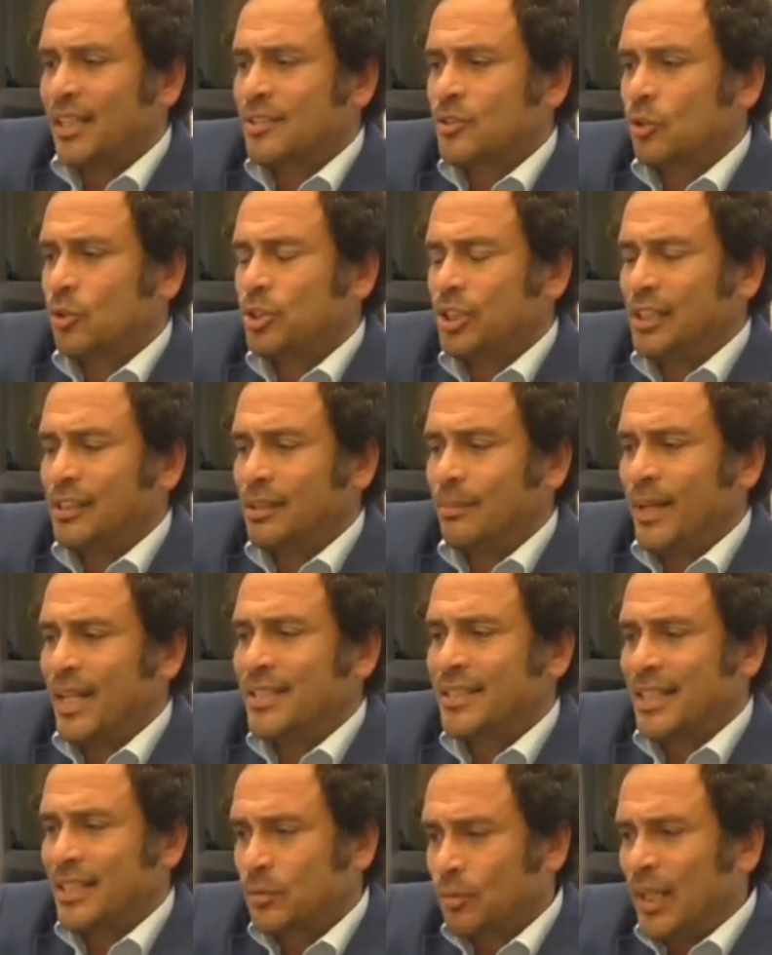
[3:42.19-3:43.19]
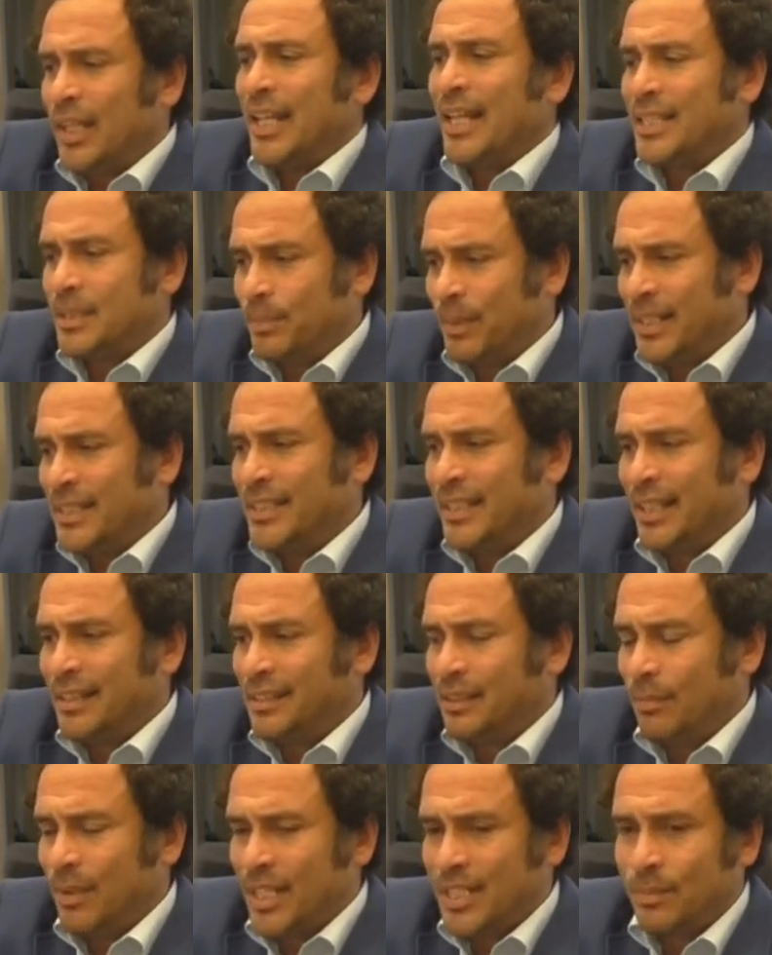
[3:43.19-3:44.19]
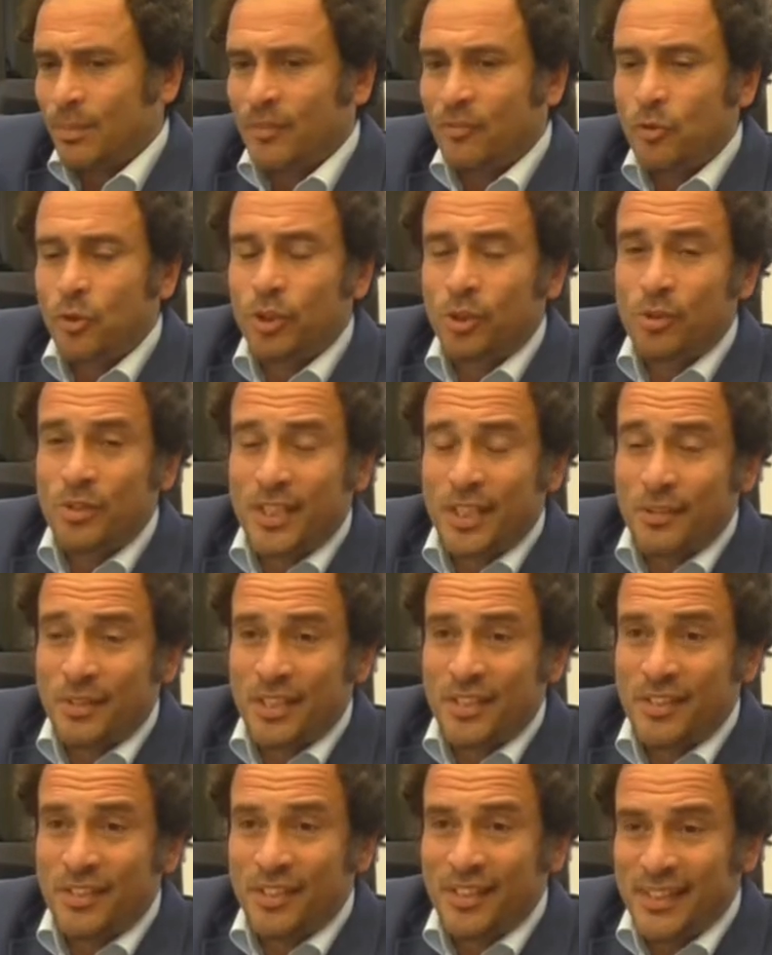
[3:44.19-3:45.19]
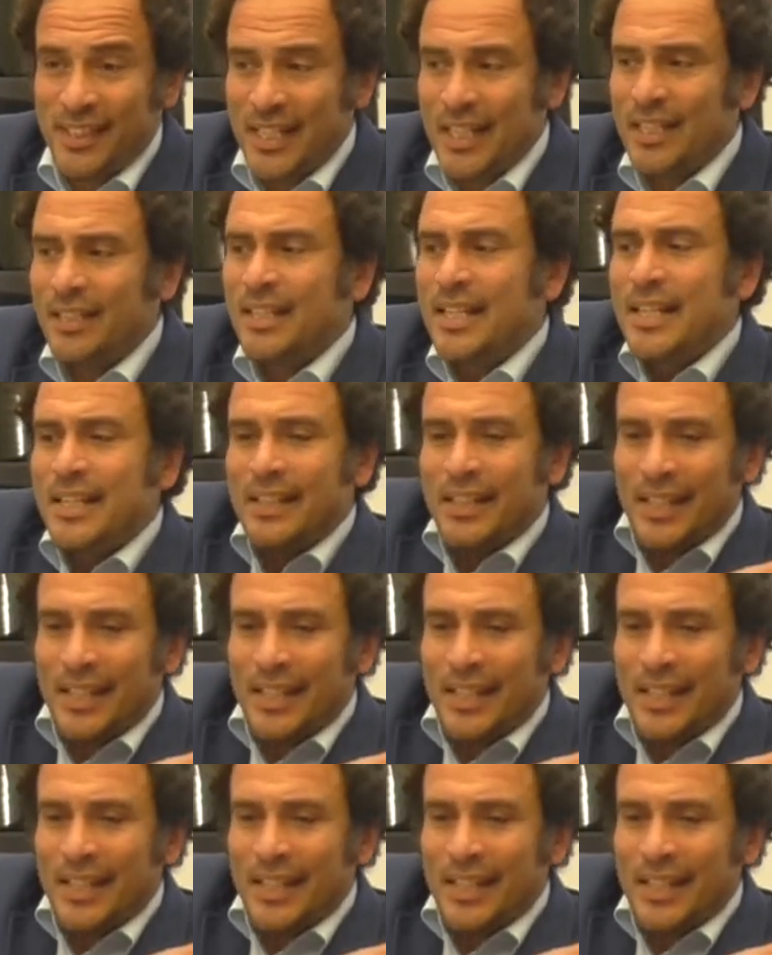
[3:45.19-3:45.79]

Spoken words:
and social demands as well as political demands before 2013,